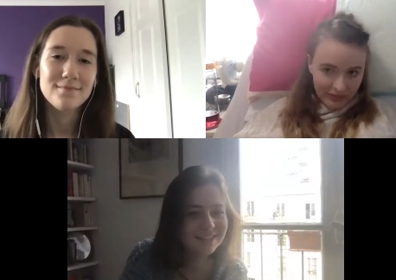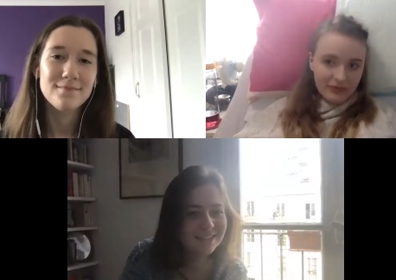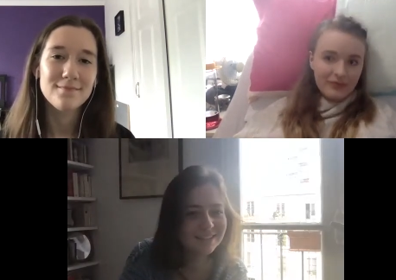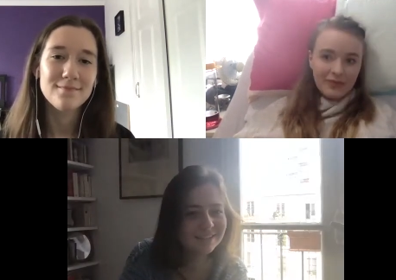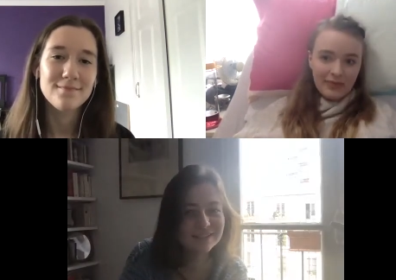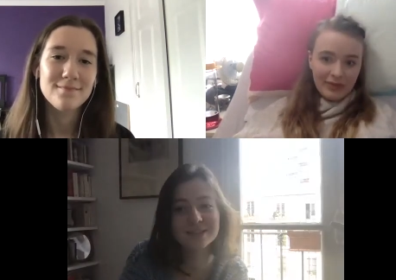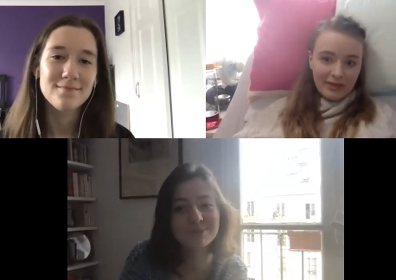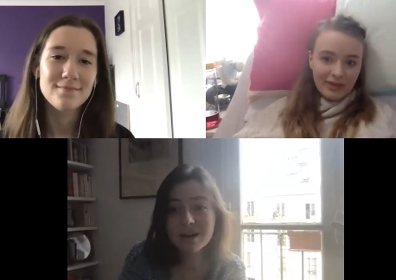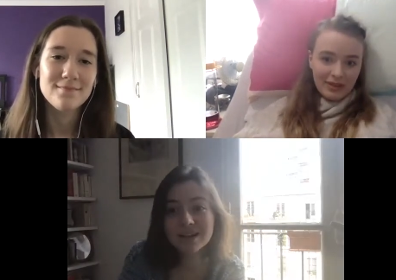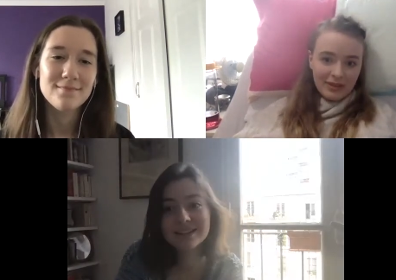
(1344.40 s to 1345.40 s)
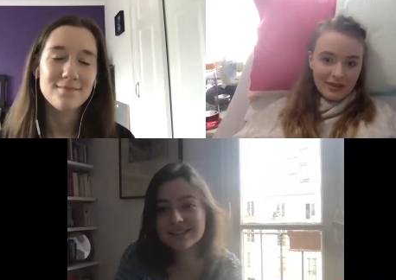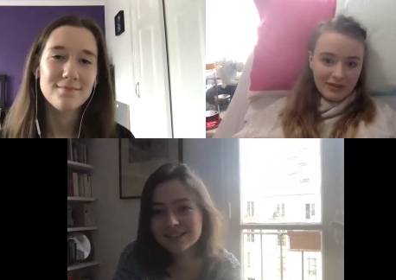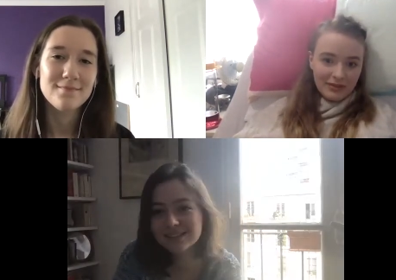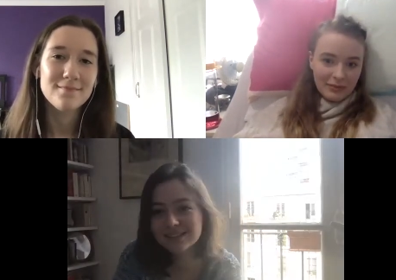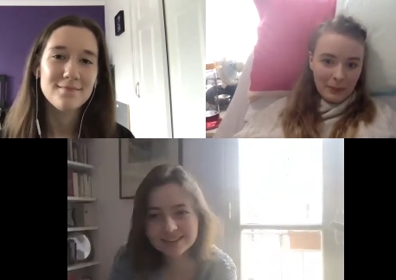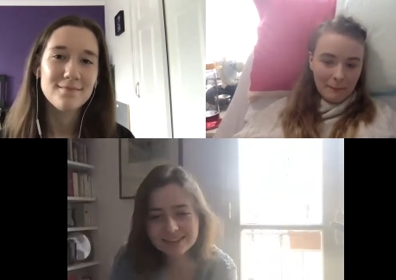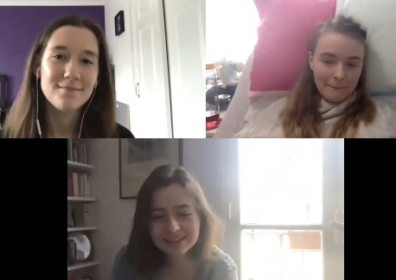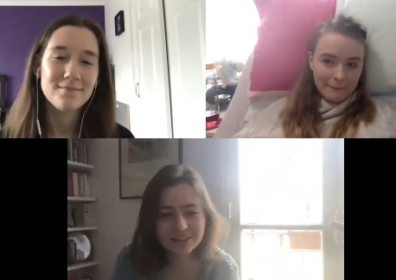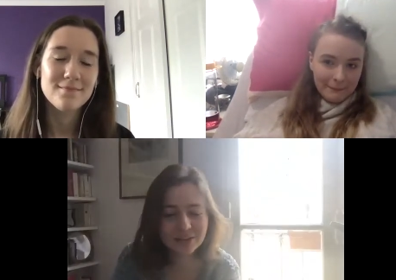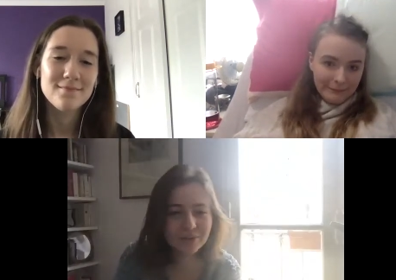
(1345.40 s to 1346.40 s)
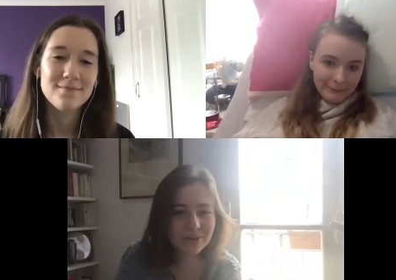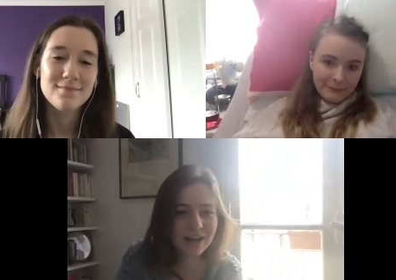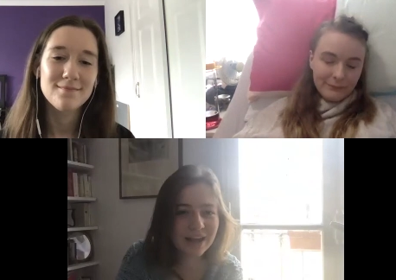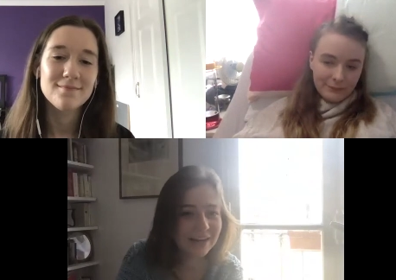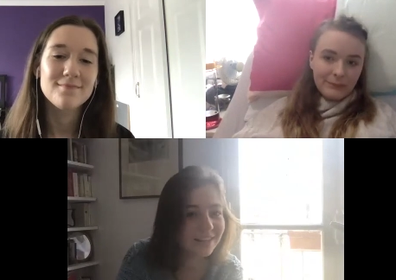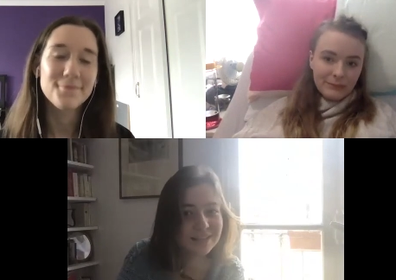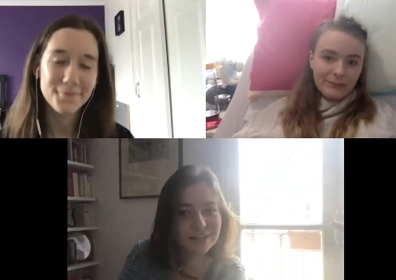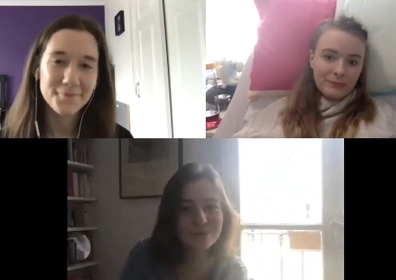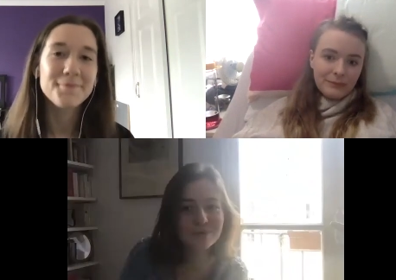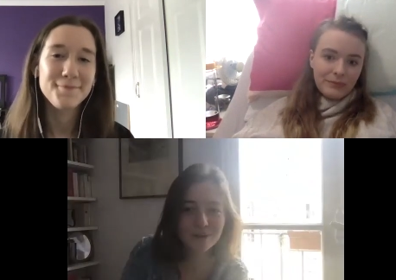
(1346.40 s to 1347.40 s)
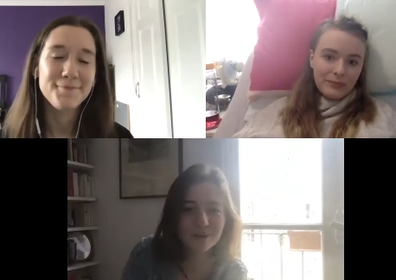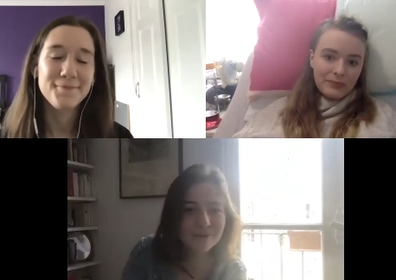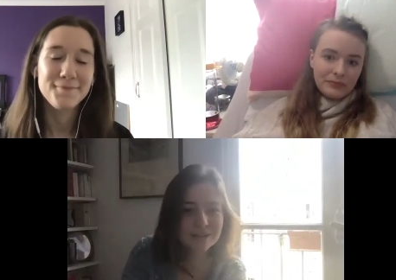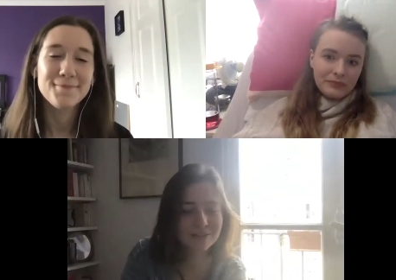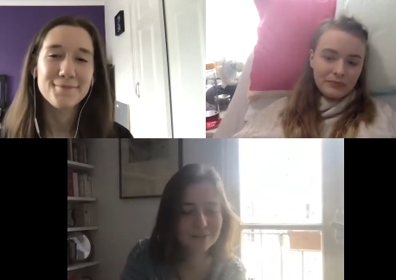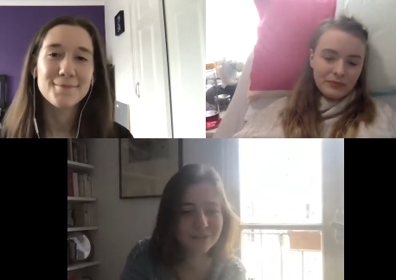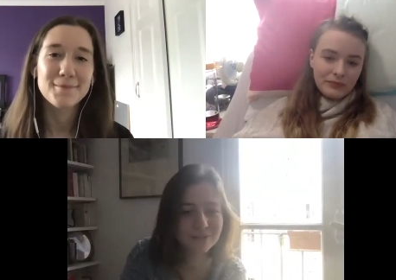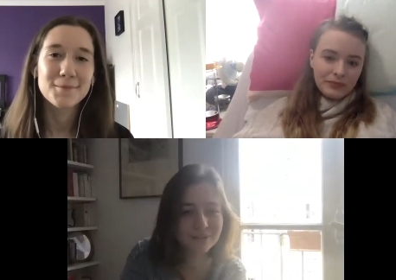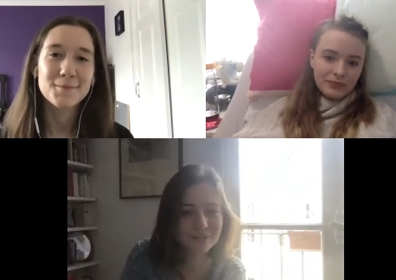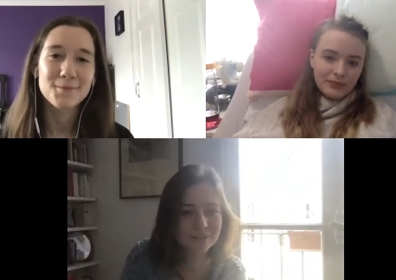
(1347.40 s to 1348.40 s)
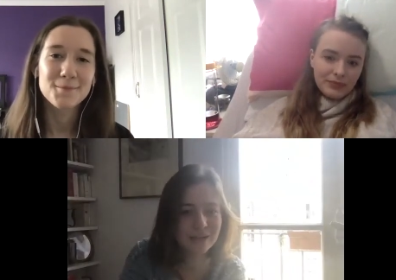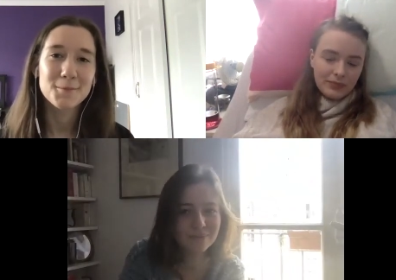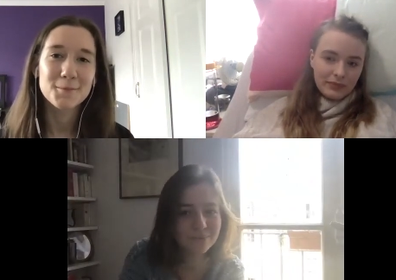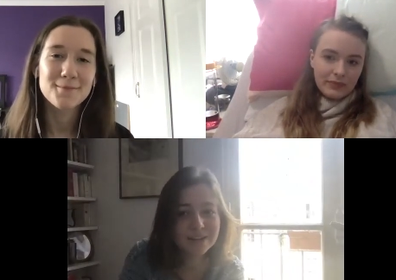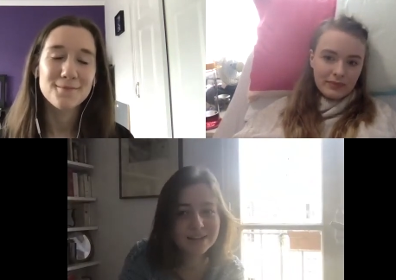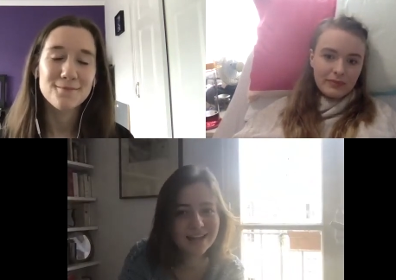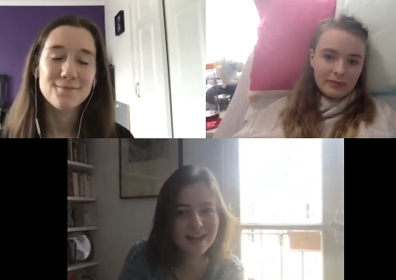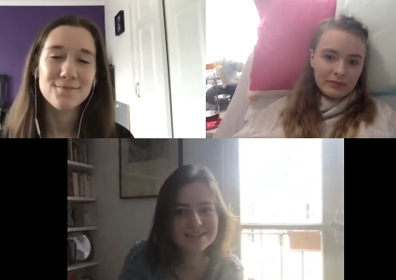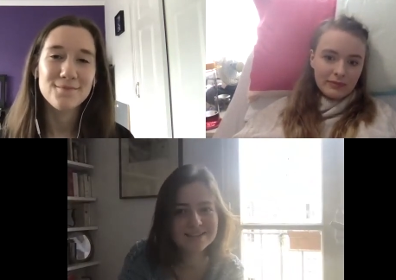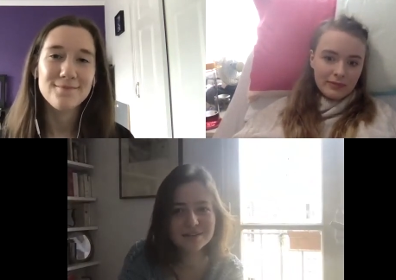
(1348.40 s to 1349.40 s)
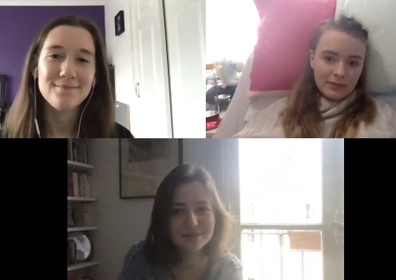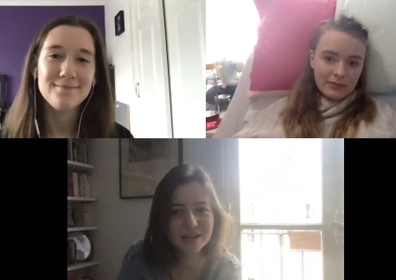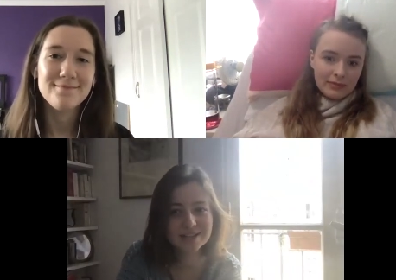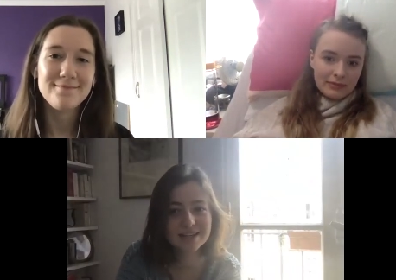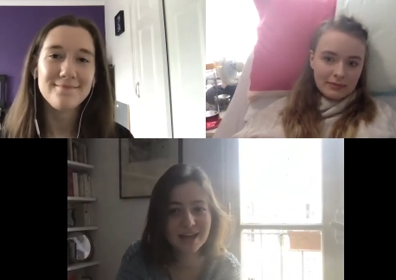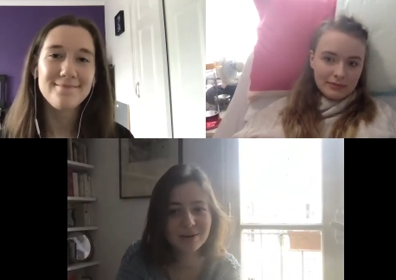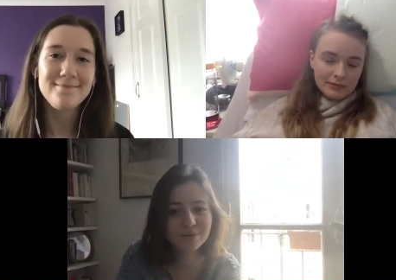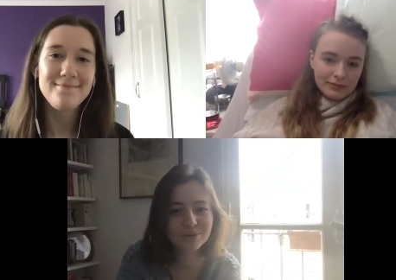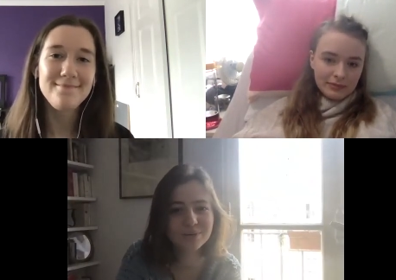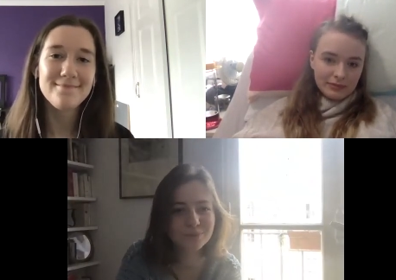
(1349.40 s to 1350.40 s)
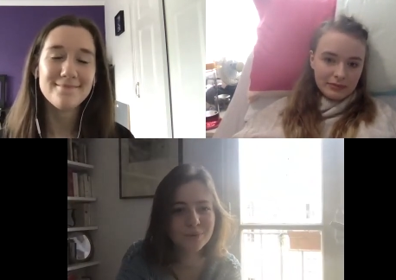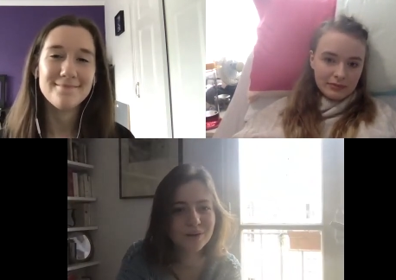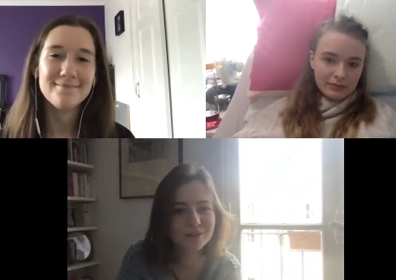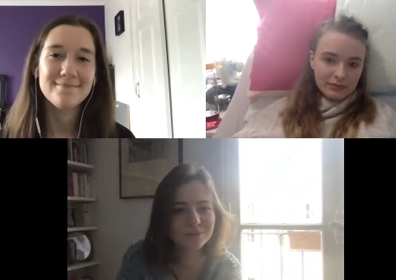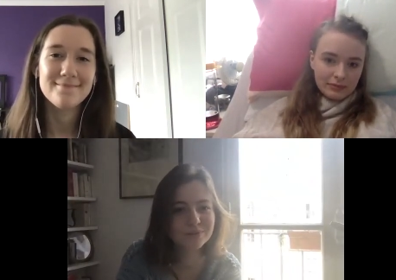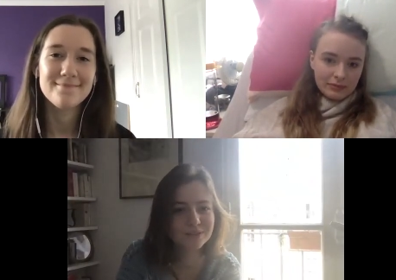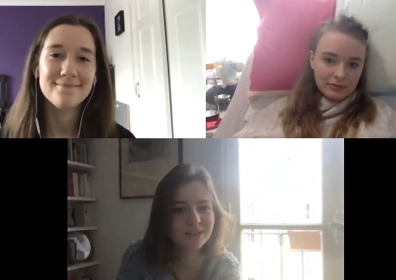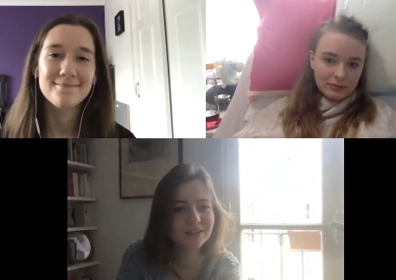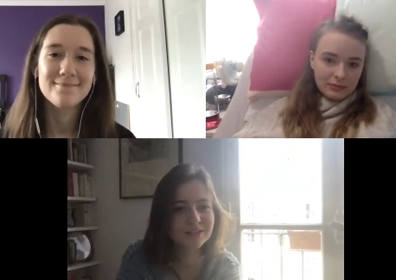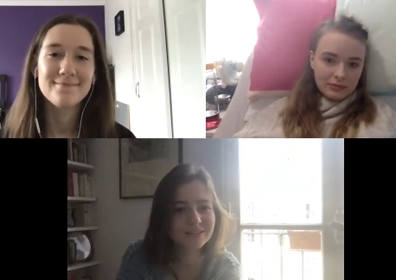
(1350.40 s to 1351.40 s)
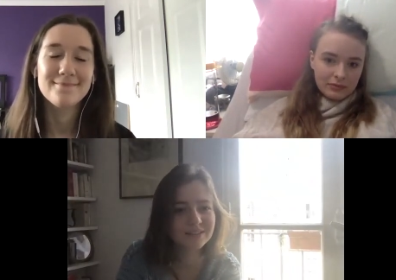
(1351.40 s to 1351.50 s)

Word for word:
Speaker 1: despite you know anything you were going through that really hasn't affected how you were towards us